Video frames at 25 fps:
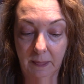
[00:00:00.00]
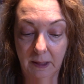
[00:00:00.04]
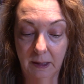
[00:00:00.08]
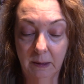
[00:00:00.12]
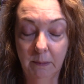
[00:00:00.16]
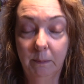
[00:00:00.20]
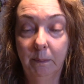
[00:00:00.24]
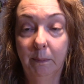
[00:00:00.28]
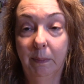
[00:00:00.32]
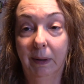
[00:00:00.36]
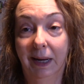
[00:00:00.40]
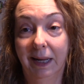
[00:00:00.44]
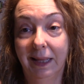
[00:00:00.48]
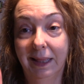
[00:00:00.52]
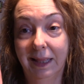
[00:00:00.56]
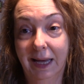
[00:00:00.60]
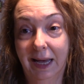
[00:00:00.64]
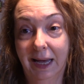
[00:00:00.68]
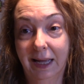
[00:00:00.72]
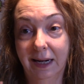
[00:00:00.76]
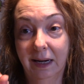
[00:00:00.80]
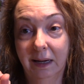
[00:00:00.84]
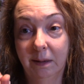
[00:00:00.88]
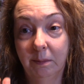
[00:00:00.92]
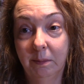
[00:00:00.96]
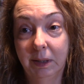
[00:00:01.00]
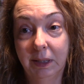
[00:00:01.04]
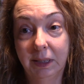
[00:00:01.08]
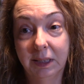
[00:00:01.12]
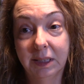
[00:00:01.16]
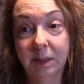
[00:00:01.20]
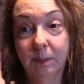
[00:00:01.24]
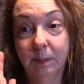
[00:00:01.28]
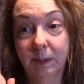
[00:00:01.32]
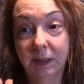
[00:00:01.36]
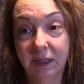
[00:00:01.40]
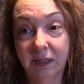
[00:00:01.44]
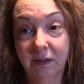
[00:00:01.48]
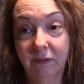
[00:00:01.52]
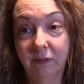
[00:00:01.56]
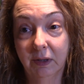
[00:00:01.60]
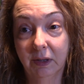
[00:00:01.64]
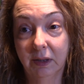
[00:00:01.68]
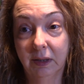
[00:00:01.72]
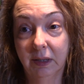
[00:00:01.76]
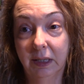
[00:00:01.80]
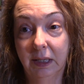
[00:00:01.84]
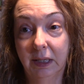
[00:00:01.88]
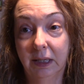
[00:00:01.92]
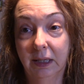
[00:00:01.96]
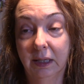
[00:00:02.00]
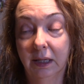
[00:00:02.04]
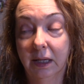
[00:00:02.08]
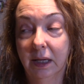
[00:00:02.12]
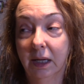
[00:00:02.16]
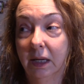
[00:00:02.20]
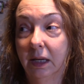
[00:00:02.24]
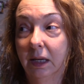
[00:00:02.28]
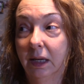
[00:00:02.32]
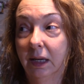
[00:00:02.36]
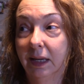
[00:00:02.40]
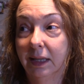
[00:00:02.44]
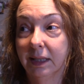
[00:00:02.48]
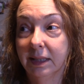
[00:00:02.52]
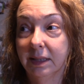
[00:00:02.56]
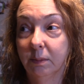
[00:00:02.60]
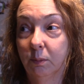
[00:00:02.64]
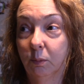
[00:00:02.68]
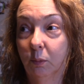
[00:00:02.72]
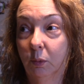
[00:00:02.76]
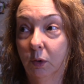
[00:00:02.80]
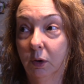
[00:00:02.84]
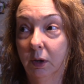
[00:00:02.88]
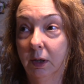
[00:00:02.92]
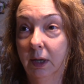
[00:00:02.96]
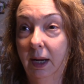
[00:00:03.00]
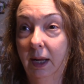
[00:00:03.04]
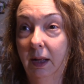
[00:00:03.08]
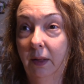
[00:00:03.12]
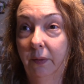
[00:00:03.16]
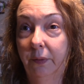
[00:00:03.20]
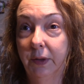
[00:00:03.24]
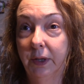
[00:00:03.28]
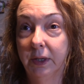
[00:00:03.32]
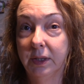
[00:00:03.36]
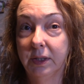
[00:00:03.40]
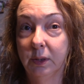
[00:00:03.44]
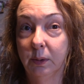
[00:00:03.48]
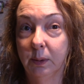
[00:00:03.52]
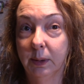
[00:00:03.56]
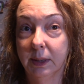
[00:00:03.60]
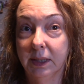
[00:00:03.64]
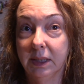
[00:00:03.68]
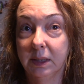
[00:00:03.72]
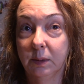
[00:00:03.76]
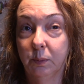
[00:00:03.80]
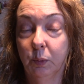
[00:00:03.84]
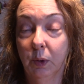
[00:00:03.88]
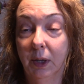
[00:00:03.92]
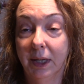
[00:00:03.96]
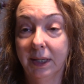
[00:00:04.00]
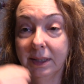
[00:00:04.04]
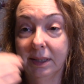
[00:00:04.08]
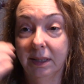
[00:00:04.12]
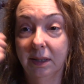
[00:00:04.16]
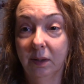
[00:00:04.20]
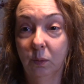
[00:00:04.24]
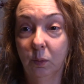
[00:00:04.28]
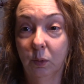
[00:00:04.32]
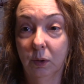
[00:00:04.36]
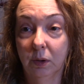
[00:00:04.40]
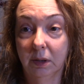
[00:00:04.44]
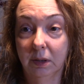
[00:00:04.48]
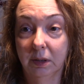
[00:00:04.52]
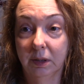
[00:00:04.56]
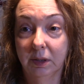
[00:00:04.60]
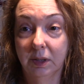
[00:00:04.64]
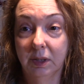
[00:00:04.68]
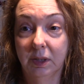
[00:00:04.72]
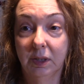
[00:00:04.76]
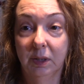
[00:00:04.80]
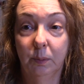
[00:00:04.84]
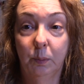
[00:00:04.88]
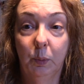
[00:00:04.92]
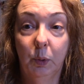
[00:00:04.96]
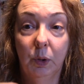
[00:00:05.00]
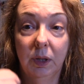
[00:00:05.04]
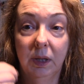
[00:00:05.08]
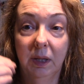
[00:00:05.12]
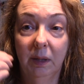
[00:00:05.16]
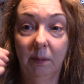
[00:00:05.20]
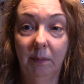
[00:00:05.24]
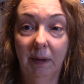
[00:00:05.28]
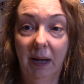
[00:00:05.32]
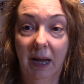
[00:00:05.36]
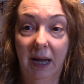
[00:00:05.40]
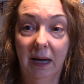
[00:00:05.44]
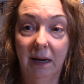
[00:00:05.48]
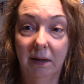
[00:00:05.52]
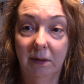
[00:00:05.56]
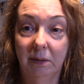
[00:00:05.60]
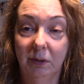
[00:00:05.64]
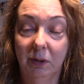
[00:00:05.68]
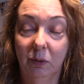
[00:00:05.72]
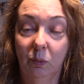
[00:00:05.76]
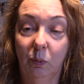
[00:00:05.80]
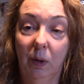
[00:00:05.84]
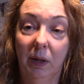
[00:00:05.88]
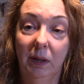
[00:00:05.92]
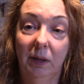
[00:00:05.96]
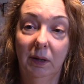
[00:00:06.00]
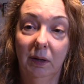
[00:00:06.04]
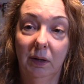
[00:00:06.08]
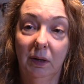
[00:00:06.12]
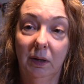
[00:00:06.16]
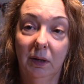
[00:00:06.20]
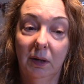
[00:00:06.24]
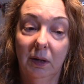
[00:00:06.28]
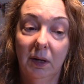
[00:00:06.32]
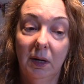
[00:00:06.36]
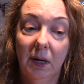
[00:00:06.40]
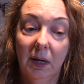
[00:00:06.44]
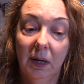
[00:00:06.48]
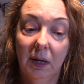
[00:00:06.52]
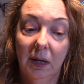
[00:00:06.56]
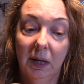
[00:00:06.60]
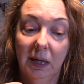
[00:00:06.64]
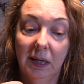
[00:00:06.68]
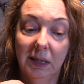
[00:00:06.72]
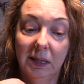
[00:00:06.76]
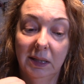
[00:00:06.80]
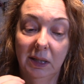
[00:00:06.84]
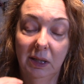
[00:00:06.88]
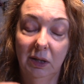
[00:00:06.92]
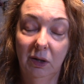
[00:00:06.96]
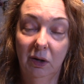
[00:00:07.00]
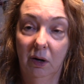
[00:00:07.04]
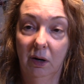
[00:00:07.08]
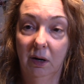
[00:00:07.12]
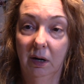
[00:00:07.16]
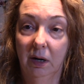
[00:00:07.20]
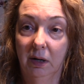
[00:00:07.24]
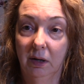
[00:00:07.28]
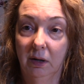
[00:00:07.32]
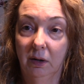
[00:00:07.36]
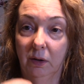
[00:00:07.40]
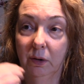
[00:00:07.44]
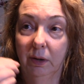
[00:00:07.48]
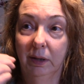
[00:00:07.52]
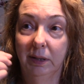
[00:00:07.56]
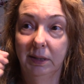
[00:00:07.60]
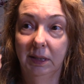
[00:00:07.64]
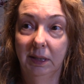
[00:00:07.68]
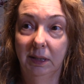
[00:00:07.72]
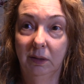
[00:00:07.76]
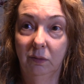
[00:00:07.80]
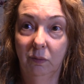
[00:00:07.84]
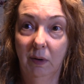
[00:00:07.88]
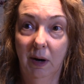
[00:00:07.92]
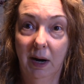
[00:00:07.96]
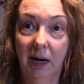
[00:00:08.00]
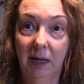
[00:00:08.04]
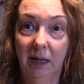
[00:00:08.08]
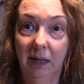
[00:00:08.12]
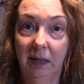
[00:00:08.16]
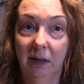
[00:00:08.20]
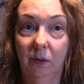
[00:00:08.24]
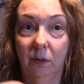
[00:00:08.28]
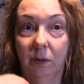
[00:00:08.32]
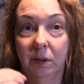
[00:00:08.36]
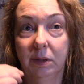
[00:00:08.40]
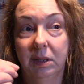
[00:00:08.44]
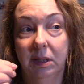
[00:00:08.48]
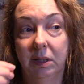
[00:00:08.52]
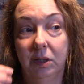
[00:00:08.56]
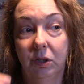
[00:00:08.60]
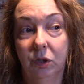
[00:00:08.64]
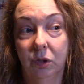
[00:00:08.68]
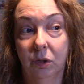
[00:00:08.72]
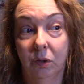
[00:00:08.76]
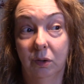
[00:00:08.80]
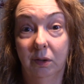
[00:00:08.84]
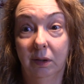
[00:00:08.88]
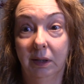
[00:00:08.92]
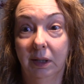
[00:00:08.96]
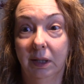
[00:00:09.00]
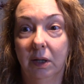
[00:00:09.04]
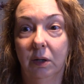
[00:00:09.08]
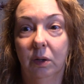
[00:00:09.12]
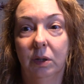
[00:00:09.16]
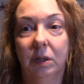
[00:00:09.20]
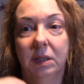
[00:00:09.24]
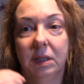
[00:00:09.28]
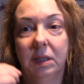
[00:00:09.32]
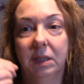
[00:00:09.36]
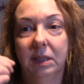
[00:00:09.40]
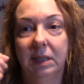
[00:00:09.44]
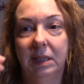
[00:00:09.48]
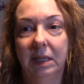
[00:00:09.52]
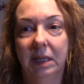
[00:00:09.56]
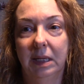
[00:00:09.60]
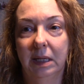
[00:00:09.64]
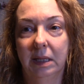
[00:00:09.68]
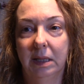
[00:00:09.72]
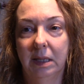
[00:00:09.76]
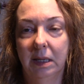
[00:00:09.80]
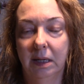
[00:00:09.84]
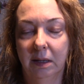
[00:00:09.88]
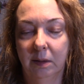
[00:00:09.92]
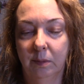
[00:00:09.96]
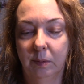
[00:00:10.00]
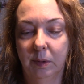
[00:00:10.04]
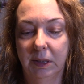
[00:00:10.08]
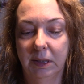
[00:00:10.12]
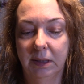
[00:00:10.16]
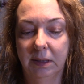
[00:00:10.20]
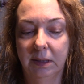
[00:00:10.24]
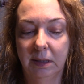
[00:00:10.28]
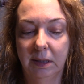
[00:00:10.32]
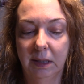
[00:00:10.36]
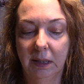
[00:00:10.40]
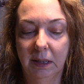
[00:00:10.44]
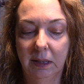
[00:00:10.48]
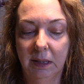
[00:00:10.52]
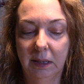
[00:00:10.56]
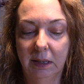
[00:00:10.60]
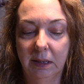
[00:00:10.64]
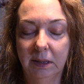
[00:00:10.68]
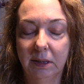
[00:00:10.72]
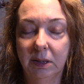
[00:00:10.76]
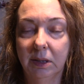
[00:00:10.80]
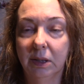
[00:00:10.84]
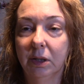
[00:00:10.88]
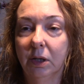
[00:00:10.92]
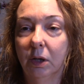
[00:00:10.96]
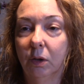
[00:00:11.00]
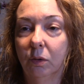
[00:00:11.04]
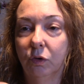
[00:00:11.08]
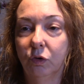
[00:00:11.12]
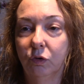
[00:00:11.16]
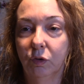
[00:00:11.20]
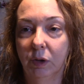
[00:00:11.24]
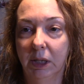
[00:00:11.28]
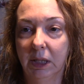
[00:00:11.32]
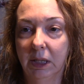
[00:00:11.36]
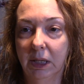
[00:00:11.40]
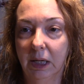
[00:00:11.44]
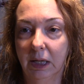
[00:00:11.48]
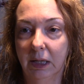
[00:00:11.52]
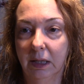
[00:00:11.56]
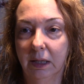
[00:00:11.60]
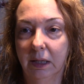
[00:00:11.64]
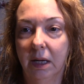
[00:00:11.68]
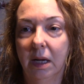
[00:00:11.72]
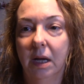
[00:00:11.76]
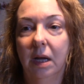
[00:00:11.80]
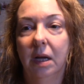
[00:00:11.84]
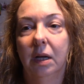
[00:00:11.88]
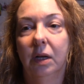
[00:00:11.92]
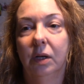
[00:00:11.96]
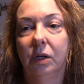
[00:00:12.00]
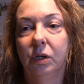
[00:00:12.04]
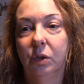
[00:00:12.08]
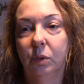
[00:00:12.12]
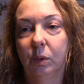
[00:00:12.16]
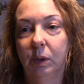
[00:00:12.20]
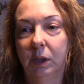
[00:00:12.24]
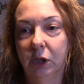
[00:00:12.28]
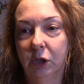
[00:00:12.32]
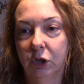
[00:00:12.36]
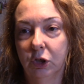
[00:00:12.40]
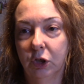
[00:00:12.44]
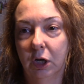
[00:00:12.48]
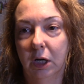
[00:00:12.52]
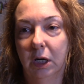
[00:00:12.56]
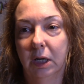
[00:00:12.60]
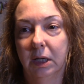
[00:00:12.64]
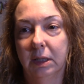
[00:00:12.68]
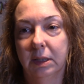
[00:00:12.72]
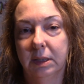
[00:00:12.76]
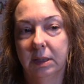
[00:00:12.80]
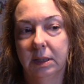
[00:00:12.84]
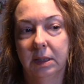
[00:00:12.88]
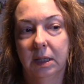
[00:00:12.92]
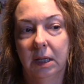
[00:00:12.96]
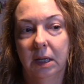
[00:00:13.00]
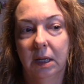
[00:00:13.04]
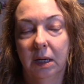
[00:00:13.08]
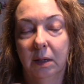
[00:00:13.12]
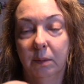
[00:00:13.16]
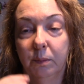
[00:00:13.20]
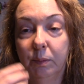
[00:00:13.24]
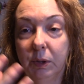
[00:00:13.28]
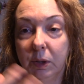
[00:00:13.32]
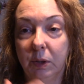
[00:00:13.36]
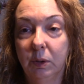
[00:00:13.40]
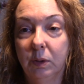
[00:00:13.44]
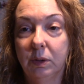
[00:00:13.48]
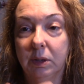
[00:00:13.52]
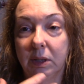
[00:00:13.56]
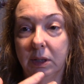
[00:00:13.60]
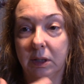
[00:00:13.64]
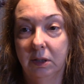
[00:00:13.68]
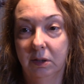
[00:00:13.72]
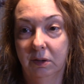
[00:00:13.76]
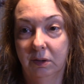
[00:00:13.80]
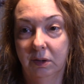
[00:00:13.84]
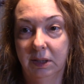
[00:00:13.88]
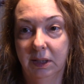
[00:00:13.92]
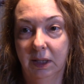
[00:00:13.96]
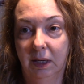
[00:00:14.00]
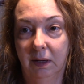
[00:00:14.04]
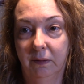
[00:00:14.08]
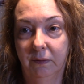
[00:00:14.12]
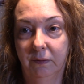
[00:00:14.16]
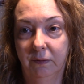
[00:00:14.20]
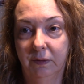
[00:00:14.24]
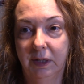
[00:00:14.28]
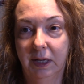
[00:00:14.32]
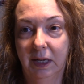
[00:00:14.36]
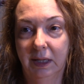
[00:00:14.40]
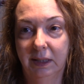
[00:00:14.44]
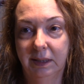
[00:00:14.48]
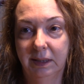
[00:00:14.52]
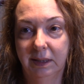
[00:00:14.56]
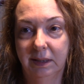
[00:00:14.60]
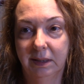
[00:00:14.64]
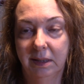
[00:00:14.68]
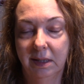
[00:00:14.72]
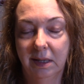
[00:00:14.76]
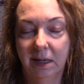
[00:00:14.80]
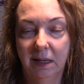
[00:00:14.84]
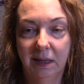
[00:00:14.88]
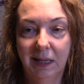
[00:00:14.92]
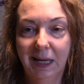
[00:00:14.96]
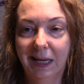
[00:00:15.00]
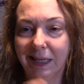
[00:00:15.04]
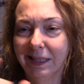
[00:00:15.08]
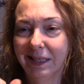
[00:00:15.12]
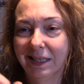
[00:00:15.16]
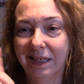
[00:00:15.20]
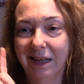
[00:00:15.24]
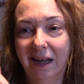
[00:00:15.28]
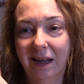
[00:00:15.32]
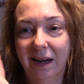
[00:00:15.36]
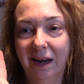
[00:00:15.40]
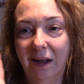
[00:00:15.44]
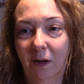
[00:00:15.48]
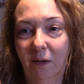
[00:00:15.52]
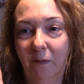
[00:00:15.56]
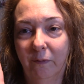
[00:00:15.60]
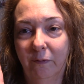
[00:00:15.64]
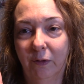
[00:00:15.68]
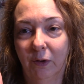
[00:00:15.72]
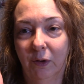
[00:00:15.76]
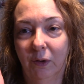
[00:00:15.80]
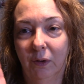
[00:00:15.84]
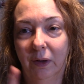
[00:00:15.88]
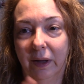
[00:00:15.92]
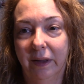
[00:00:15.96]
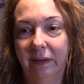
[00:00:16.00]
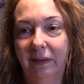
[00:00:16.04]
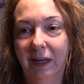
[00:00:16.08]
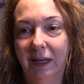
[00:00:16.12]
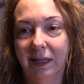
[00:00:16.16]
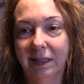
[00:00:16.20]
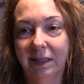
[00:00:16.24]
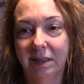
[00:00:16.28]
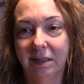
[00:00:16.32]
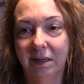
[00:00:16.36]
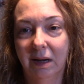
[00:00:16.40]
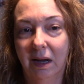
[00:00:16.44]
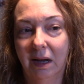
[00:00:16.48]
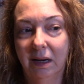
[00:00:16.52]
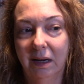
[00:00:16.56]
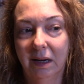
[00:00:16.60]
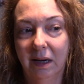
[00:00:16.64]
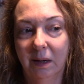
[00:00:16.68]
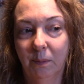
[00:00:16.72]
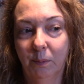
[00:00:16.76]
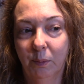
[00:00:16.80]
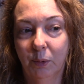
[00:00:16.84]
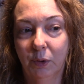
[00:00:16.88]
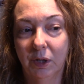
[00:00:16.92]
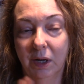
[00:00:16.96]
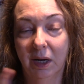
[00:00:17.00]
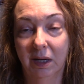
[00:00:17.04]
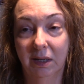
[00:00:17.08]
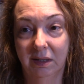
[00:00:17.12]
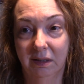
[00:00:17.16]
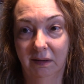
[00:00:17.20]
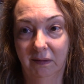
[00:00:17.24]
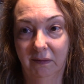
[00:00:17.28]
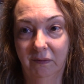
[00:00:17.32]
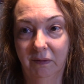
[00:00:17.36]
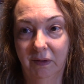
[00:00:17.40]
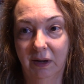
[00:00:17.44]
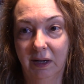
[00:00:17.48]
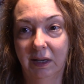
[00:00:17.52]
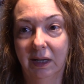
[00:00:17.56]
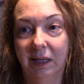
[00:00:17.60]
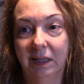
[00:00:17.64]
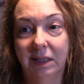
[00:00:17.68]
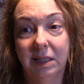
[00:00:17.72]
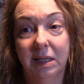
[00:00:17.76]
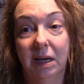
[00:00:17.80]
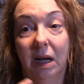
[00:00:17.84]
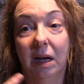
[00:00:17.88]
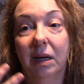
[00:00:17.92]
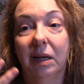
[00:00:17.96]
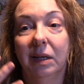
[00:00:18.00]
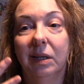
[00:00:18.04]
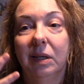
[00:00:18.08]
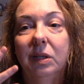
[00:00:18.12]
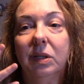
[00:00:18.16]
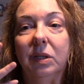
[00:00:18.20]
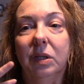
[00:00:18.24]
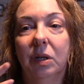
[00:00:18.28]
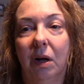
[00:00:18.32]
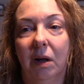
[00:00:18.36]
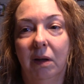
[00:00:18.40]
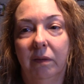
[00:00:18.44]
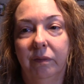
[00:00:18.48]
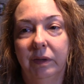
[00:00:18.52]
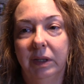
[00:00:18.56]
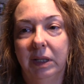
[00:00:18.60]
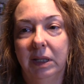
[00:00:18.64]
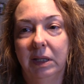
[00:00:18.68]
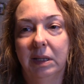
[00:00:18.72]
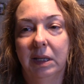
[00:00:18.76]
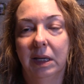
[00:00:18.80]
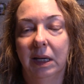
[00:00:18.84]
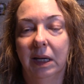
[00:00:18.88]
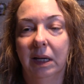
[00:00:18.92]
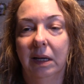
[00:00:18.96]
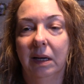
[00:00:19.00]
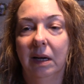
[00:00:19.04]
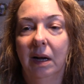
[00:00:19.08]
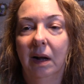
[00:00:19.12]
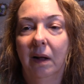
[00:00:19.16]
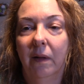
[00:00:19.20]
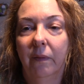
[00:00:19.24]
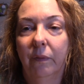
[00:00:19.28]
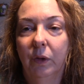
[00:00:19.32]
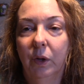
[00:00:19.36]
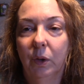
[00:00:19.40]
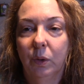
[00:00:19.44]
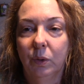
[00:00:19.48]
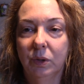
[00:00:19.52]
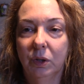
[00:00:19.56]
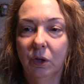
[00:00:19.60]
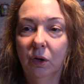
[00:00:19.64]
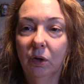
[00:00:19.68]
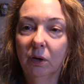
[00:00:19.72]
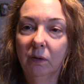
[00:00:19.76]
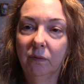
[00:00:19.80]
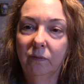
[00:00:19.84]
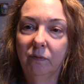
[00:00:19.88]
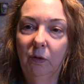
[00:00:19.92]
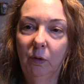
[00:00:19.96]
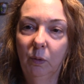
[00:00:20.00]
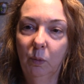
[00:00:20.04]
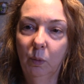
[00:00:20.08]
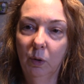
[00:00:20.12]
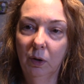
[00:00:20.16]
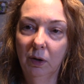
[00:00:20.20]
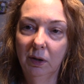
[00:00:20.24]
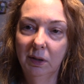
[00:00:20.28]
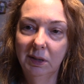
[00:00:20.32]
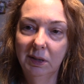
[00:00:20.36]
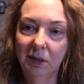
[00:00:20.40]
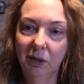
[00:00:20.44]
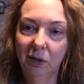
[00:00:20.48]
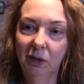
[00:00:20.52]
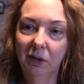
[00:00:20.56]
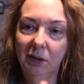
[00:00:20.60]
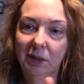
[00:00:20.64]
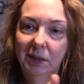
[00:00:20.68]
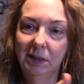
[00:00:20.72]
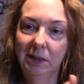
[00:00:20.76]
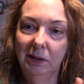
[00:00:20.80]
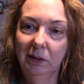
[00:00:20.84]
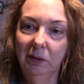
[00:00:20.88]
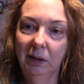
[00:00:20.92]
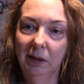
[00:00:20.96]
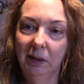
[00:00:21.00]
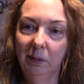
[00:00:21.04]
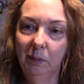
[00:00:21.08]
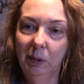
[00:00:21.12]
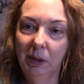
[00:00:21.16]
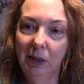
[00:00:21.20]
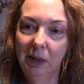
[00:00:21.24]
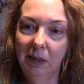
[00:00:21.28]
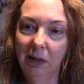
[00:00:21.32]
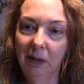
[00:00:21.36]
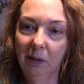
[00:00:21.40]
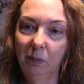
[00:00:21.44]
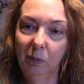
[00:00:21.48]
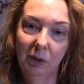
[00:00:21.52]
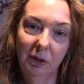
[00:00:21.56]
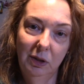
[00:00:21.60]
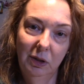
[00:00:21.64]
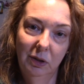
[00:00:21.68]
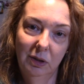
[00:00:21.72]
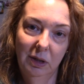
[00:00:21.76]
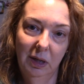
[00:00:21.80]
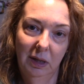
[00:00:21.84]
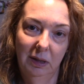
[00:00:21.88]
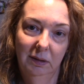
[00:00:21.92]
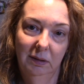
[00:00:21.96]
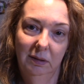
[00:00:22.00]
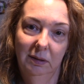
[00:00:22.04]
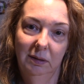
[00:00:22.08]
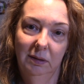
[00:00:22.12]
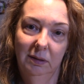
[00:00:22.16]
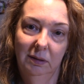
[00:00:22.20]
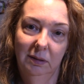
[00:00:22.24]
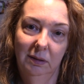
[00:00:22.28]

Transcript: And by that I mean specifically, it's more healthy to express the words, to put them out, whether it's in art or it's in writing or it's in journaling or it's in seeing a therapist, than it is to go drinking, doing drugs, abusing yourself. Yes, that's not helpful, and that's not productive, and that's not going to solve anything. Those hurtful words are still going to be there when you're done.